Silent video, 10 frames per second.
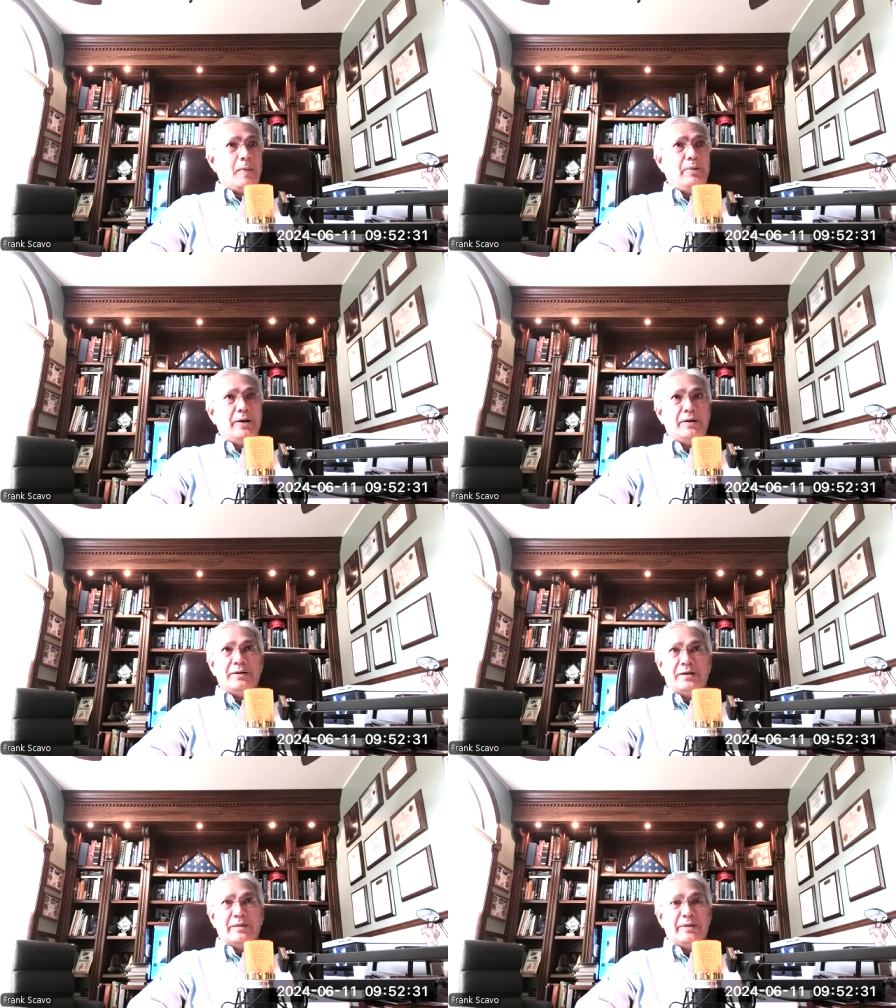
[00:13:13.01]
But
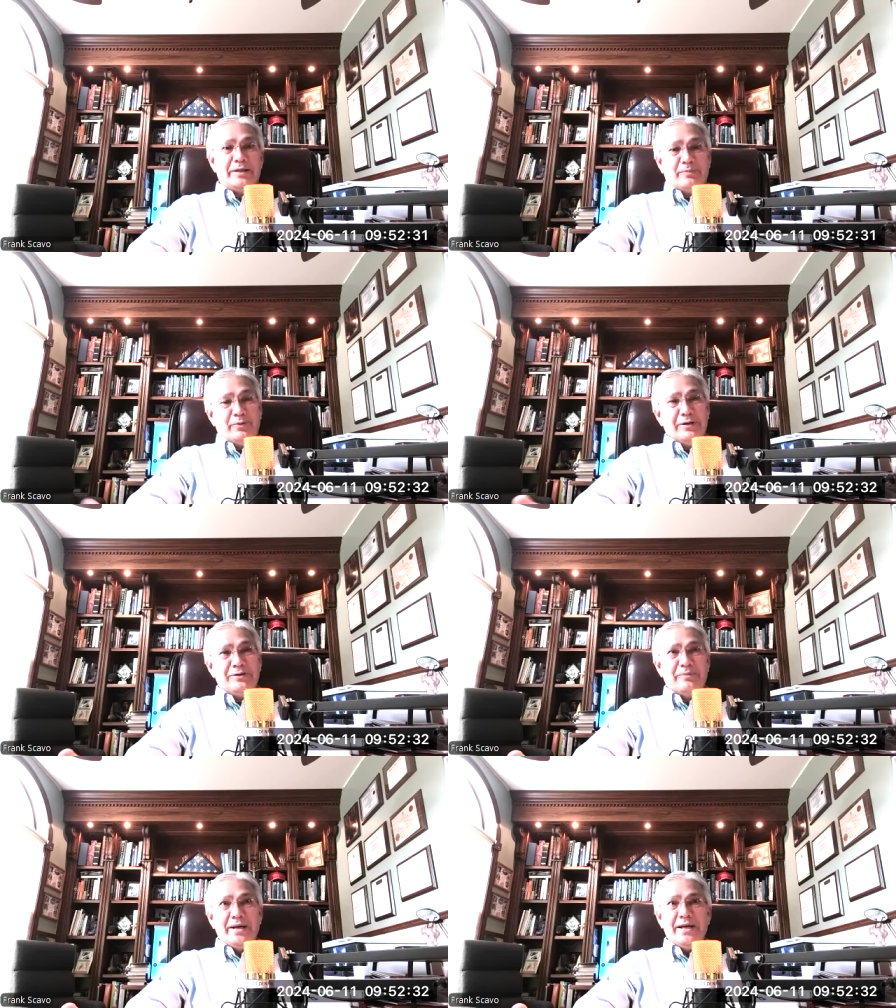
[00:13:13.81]
I mean, the
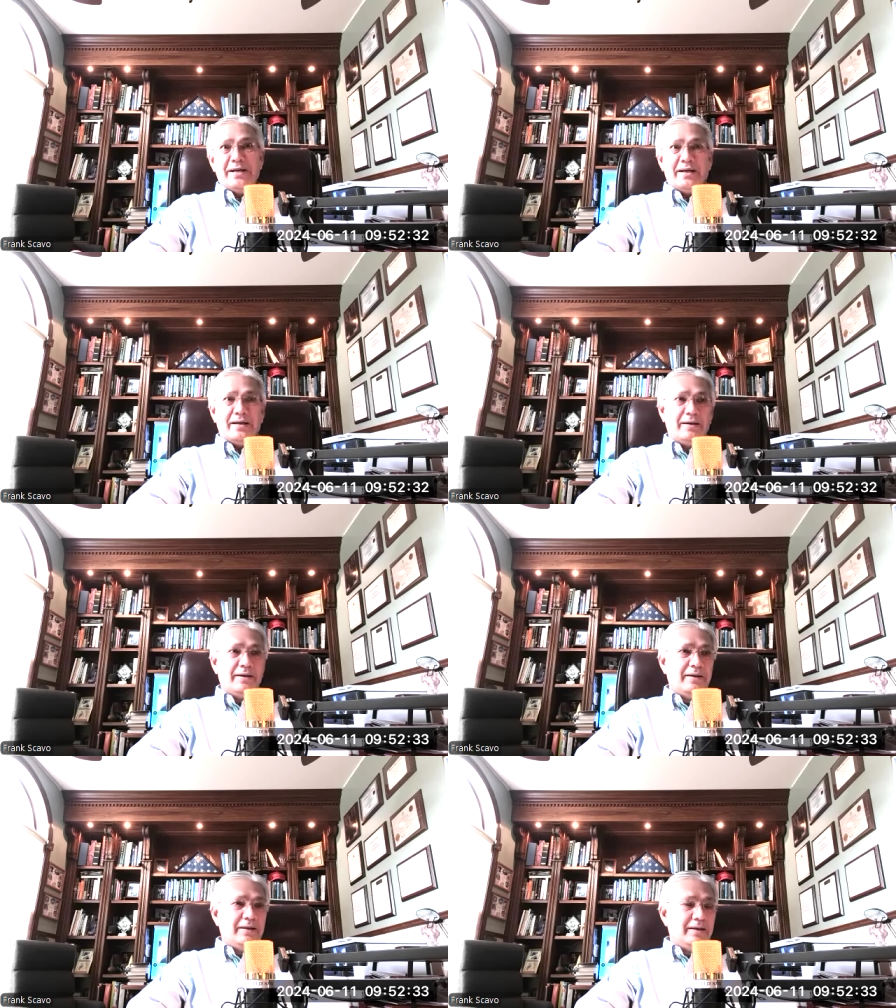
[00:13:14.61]
point you're making,
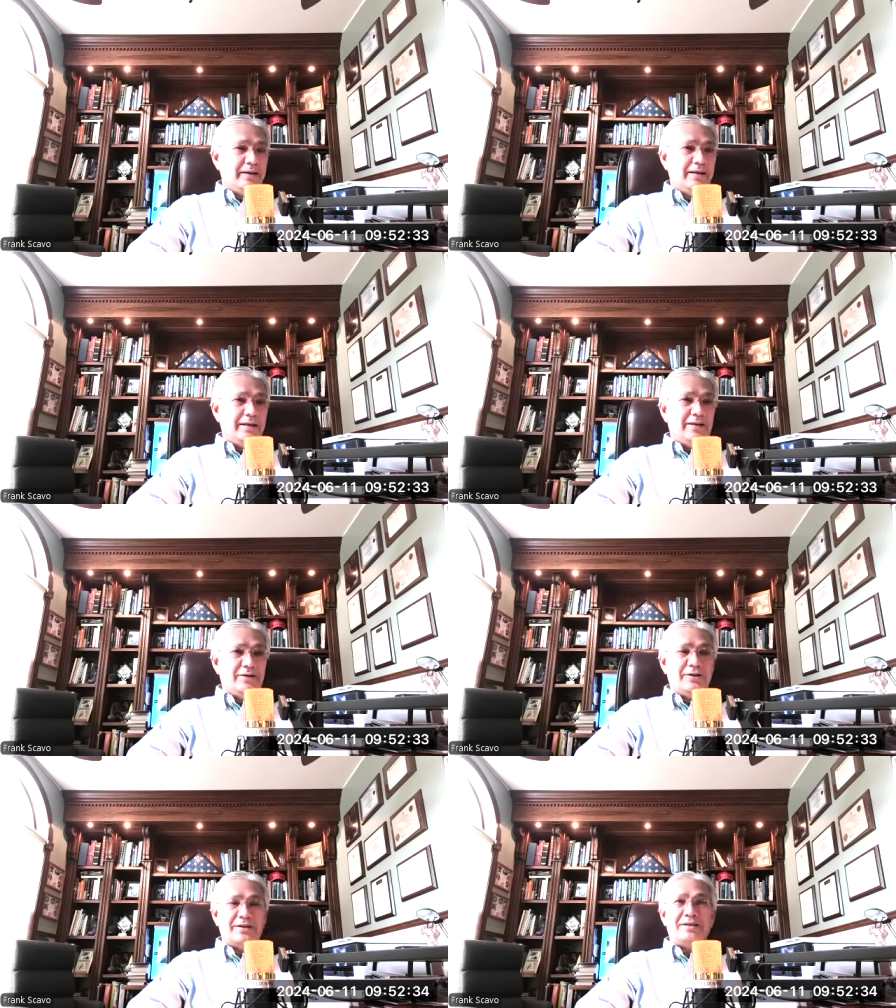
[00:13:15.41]
it, it's
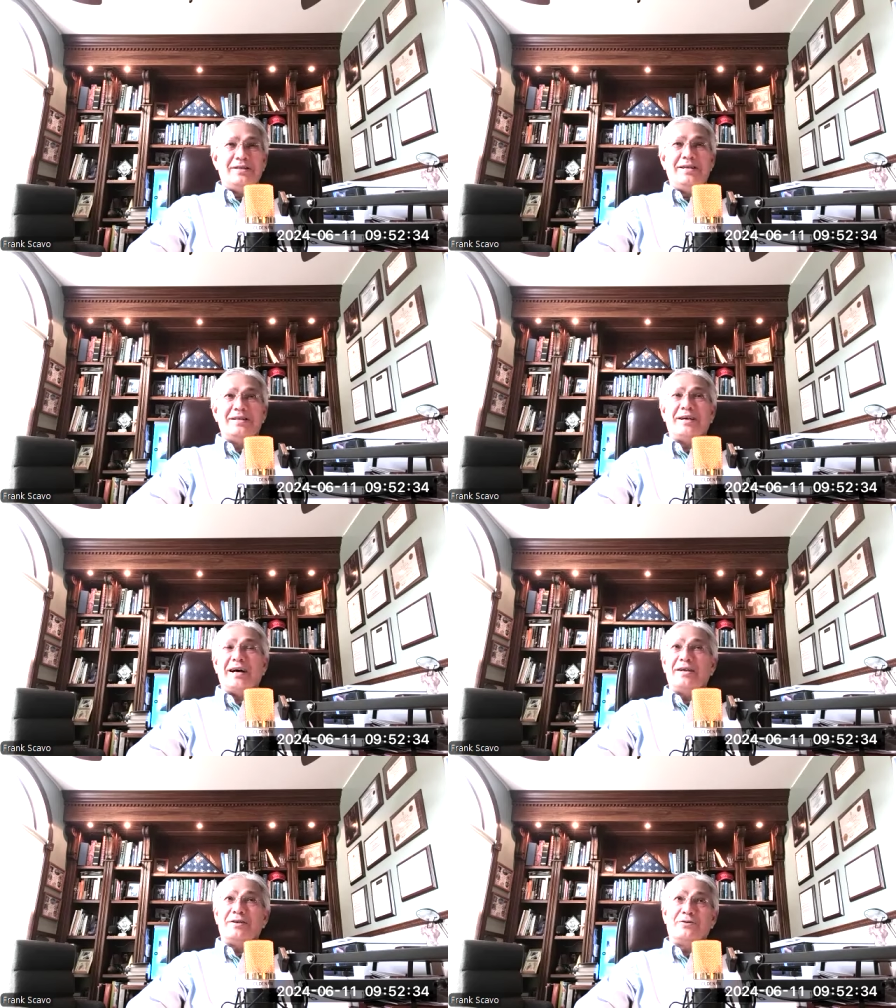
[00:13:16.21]
just, it's
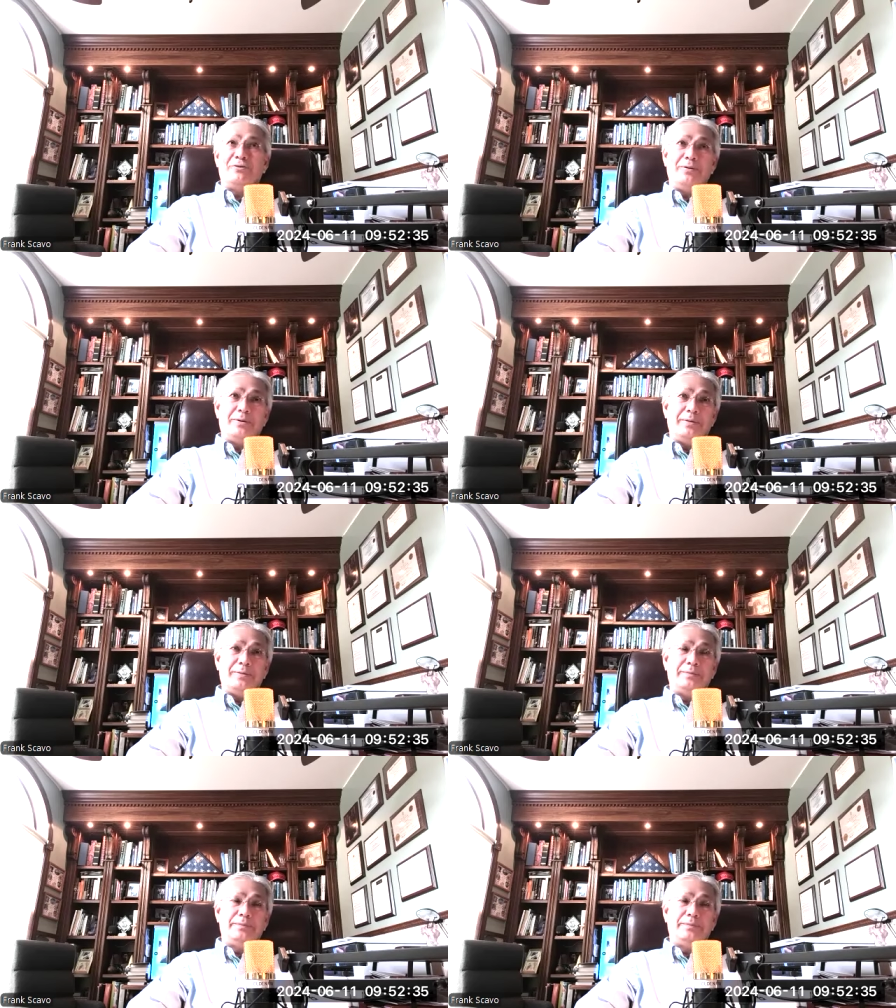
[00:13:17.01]
out of control.